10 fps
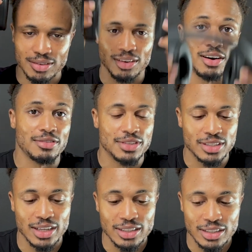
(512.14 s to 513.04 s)

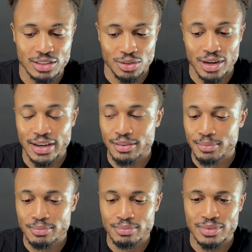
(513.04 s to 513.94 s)
Obviously, I need to try
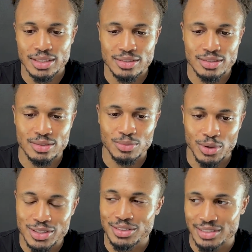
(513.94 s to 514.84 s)
them. These
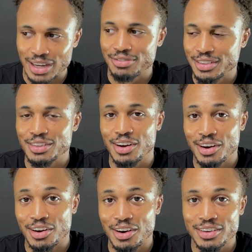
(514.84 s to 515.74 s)
ones are definitely not
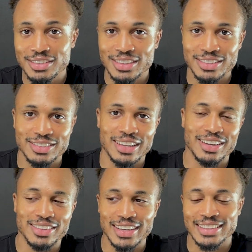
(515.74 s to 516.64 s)
on,
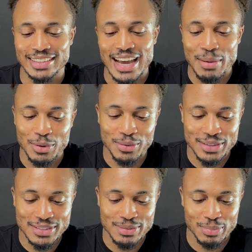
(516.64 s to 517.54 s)
unlike the Apple
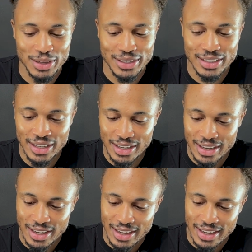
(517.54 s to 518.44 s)
ones, but
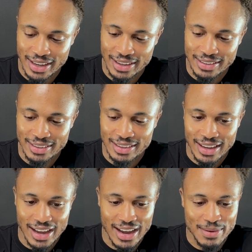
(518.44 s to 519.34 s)

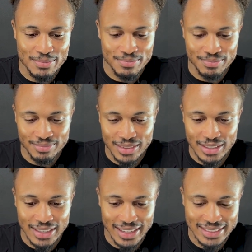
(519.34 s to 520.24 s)
I'm
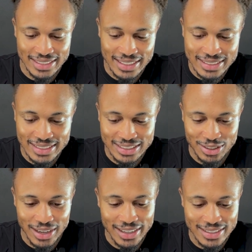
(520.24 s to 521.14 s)
excited to
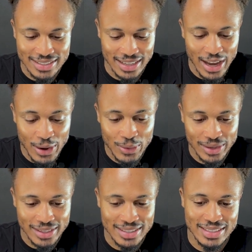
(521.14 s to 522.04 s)
try these out
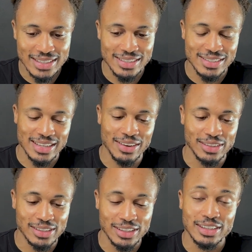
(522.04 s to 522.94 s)
and see just how
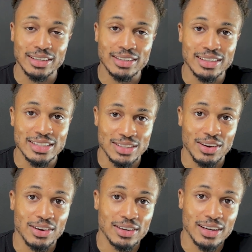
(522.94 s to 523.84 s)
good these
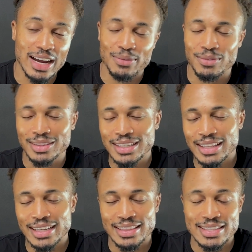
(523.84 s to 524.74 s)
are. I really
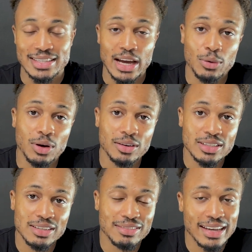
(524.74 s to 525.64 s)
like the sound
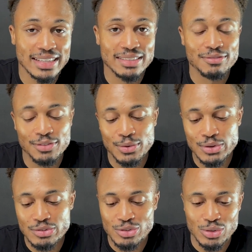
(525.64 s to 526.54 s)
quality of the
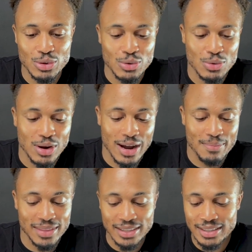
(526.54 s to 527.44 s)
XM4s, so I'm
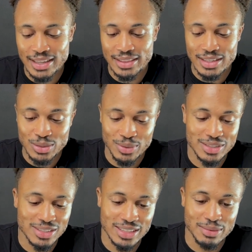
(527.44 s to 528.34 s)
thinking that this one is
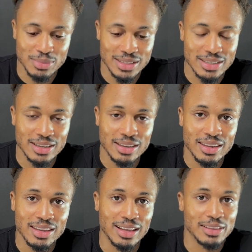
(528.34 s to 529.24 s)
just gonna be
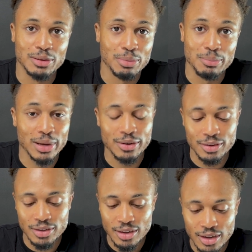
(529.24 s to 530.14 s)
a little bit
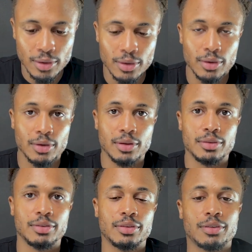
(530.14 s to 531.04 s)
better.
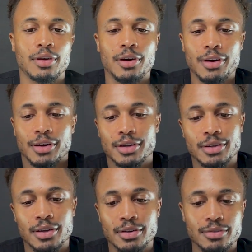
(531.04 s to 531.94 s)
All right,
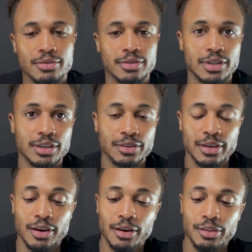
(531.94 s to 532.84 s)
and here they
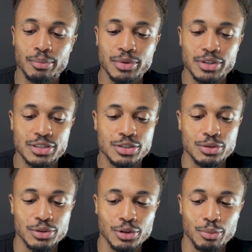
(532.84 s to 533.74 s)
are, the Beats Studio